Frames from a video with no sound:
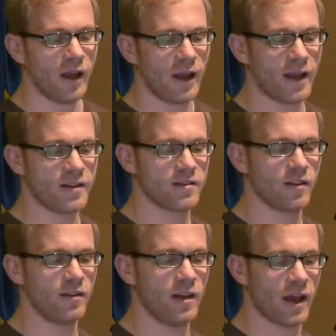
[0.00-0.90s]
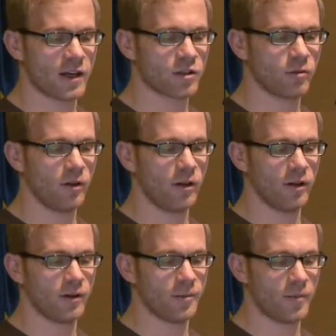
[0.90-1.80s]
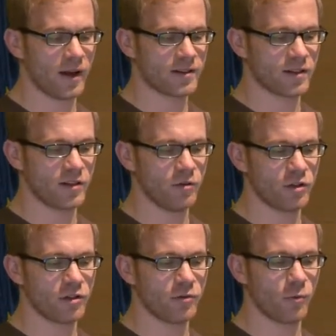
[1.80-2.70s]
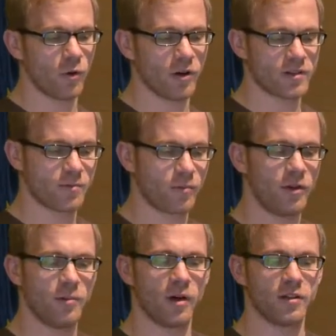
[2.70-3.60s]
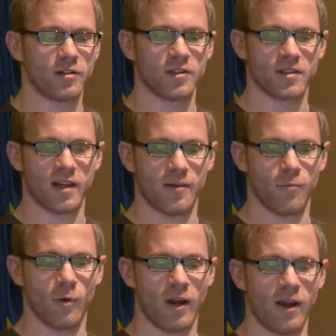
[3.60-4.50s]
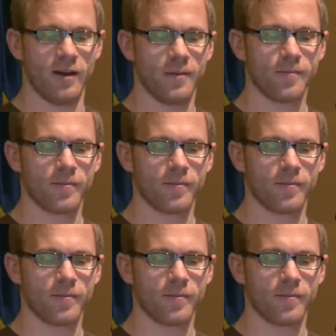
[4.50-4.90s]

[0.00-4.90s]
and the actual execution works pretty much the same way.